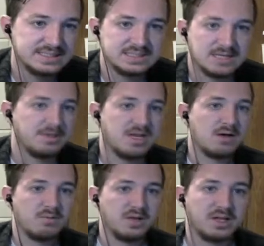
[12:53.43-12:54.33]
I mean, not
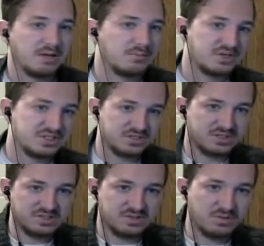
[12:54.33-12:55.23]
really. I'm pretty sure
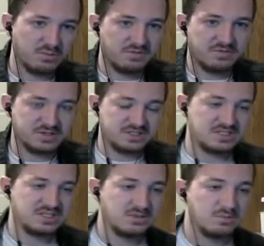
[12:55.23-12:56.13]
there's only one fish this
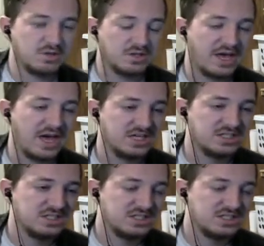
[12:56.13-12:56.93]
thing will catch.